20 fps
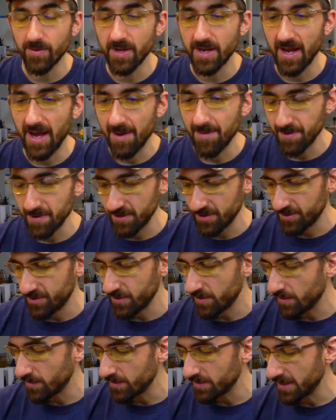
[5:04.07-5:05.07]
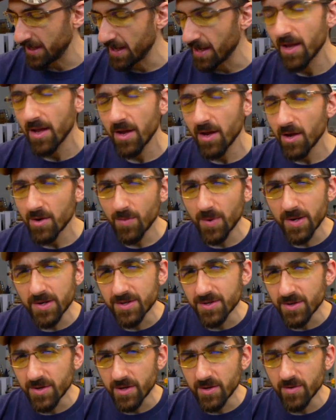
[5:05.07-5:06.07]
happened, Juno was like, "Wait,
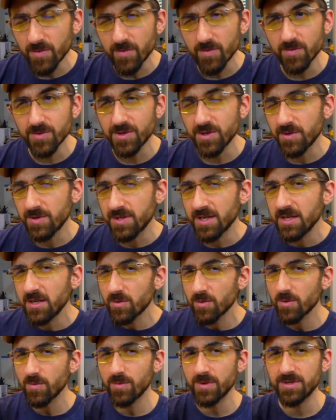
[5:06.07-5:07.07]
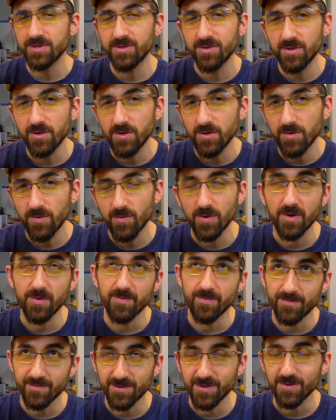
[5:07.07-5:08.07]
so you so you said you were with Zeus?
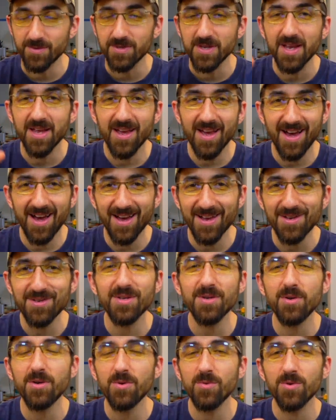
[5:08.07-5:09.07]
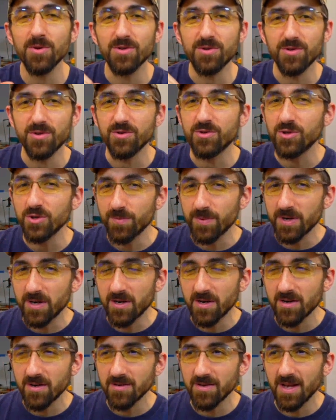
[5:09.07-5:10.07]
Zeus? Uh, you said you were
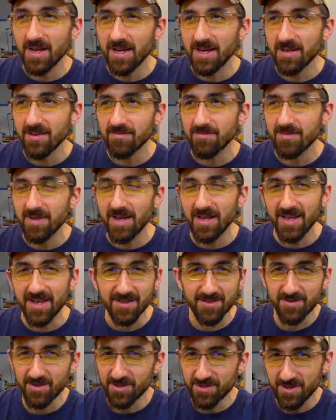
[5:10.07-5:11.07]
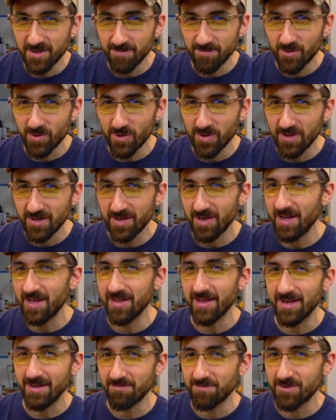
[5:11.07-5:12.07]
Jupiter, not not like just some mortal. You're not
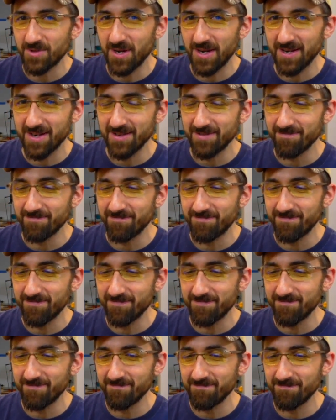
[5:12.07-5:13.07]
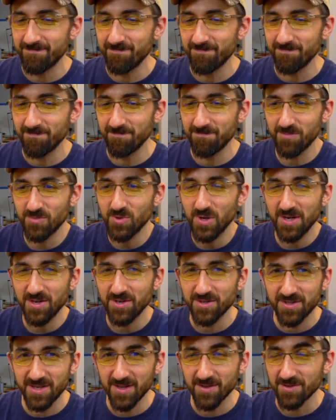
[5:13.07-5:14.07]
like trying to trying to
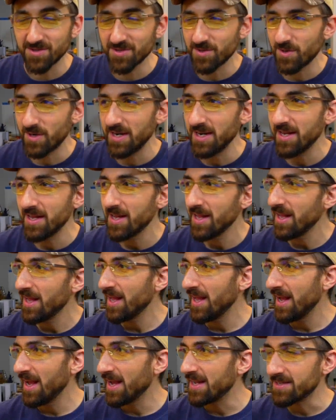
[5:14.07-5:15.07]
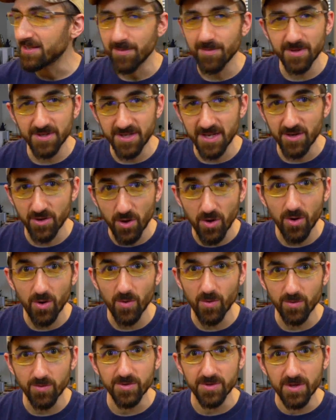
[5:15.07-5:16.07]
just tell a story." And Semele's like, "No, no,
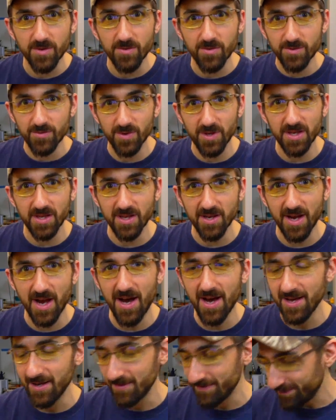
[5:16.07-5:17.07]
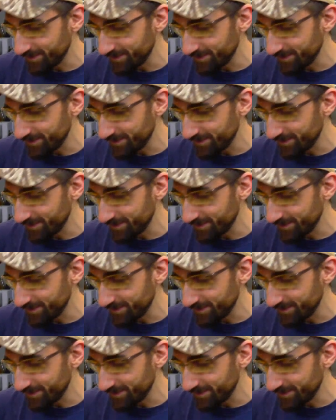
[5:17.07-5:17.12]
no. It was it was really the god."